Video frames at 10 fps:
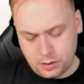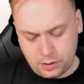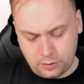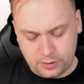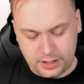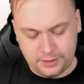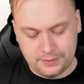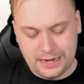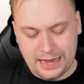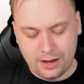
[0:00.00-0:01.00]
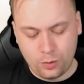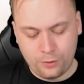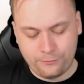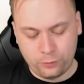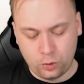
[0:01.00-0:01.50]
All right, now
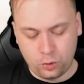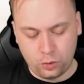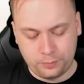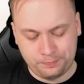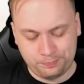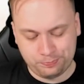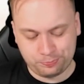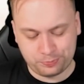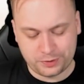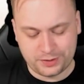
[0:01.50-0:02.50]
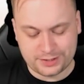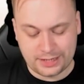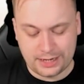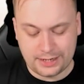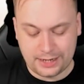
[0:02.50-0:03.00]
for the
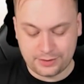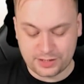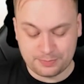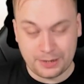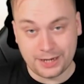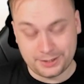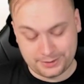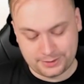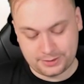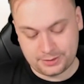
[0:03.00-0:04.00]
side deck, the Spice